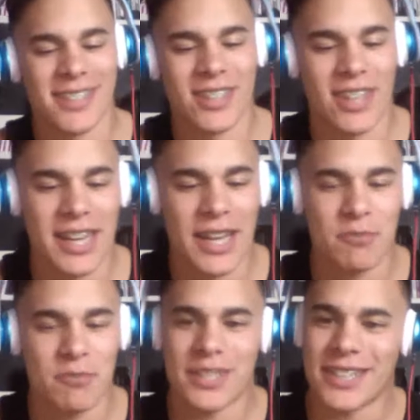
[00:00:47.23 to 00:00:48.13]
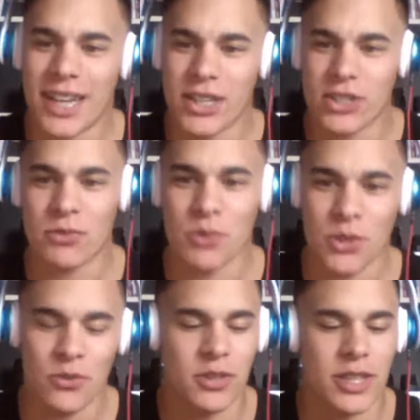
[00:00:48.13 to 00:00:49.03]
A lot happened. Not just with
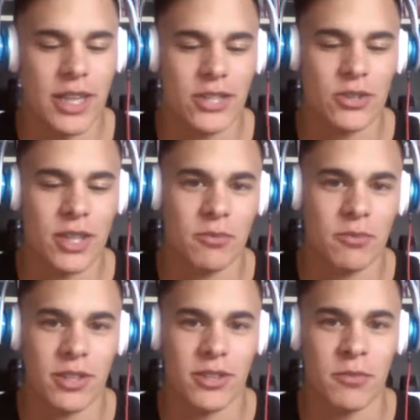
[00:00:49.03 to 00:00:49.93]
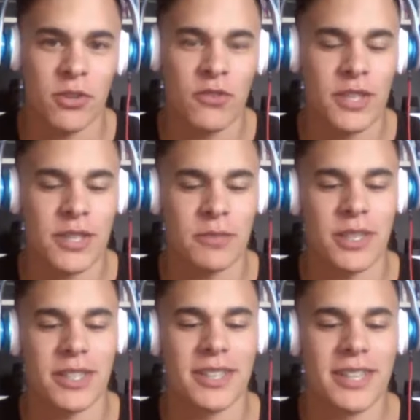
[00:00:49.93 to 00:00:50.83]
you, not just like with movies,
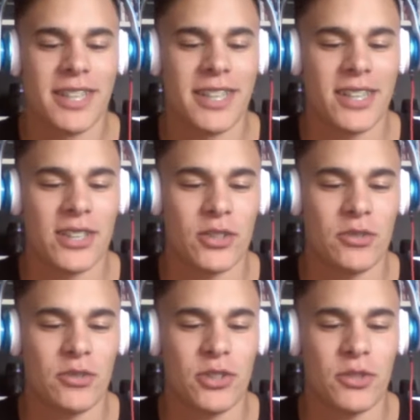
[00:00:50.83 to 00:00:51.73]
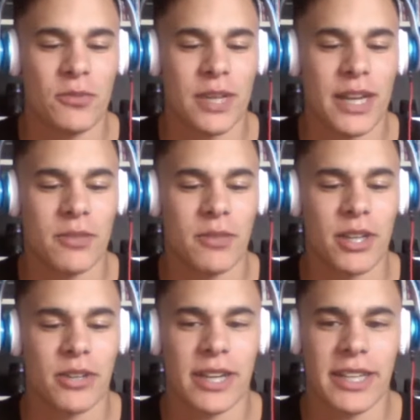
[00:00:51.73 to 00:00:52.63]
but YouTube kind of
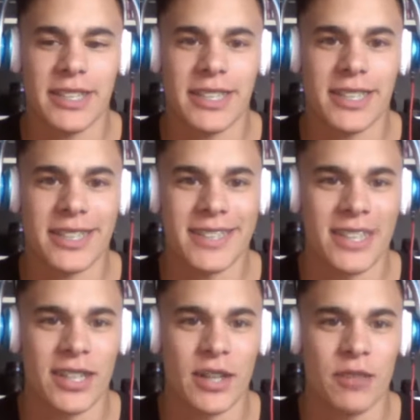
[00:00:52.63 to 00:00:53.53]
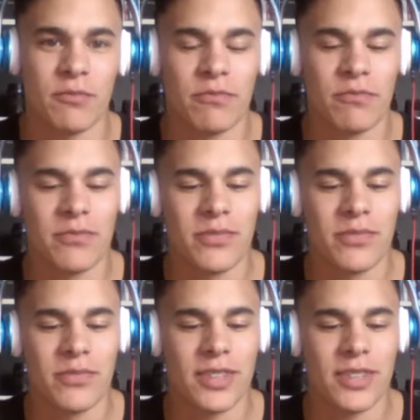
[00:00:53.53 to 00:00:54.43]
went crazy.
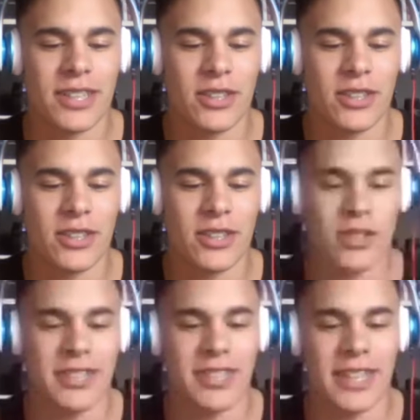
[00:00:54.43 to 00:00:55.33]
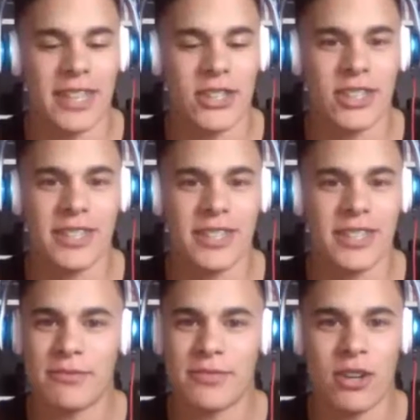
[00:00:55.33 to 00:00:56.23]
Getting closer to the election,
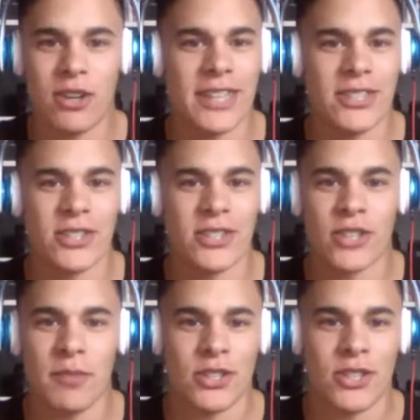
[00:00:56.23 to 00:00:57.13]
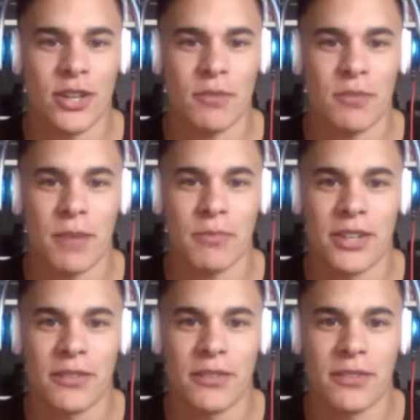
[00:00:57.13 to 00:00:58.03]
all kinds of drama just started popping
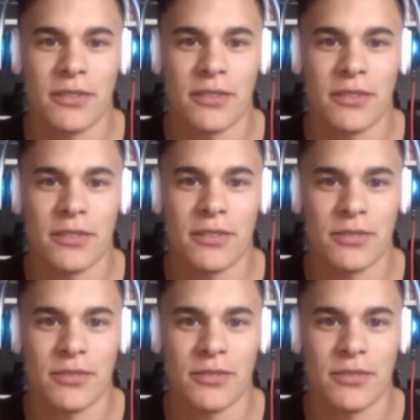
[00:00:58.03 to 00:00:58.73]
up. You see this?